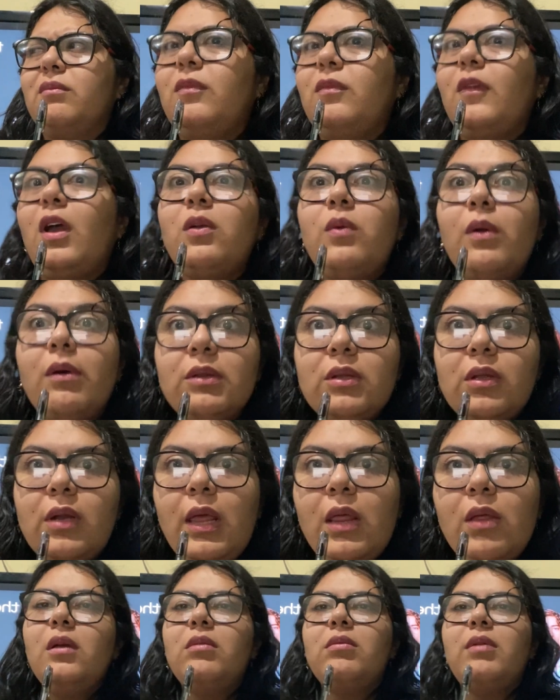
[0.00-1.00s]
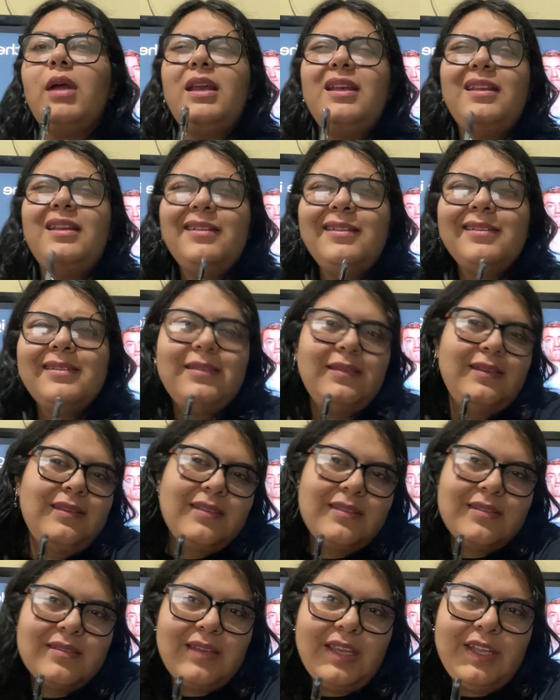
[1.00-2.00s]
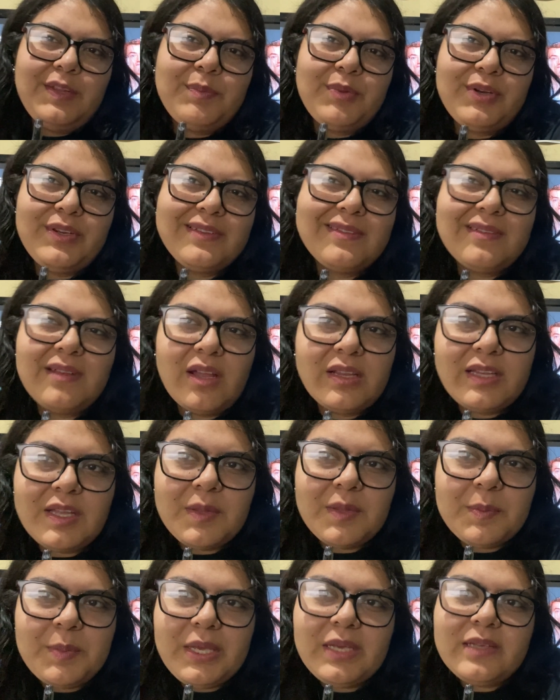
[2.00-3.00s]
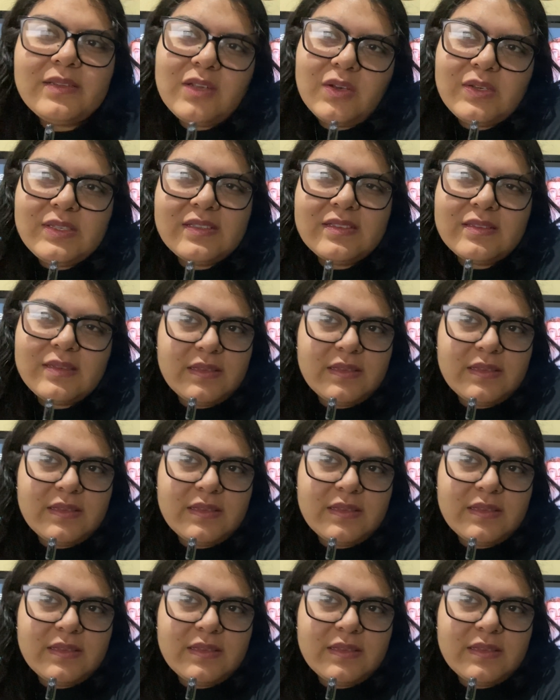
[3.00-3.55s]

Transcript: Nuevo Toledo, right? It's a state, but it's not that big, so it's a